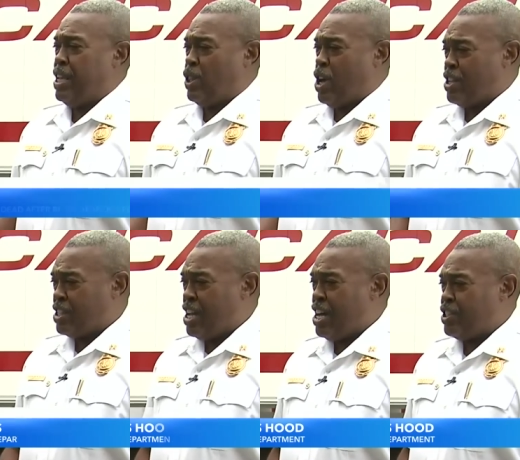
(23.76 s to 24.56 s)
lost
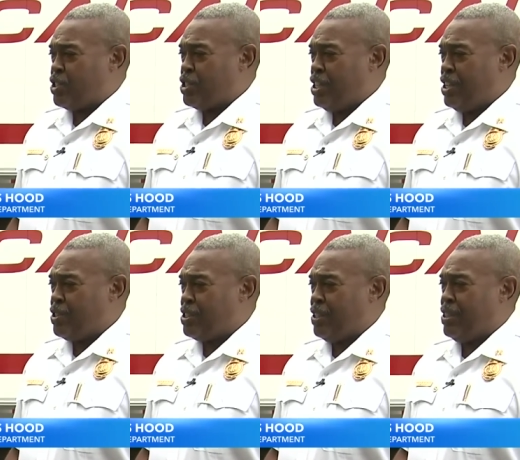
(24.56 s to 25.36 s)

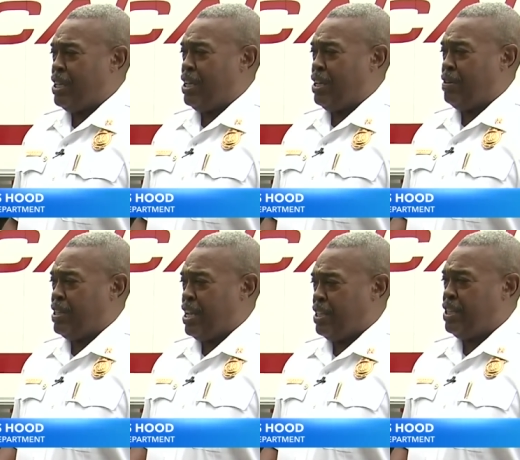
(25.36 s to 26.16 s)
consciousness and then
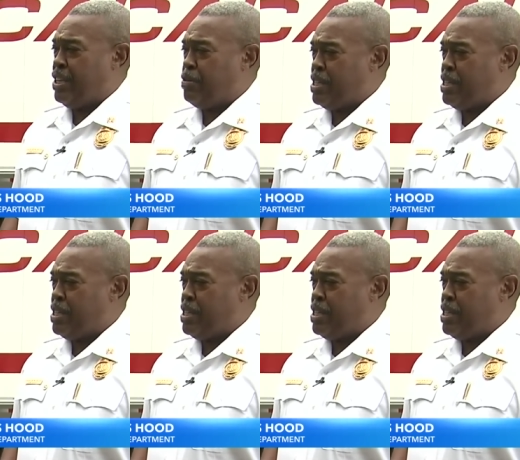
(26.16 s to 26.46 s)
they ended up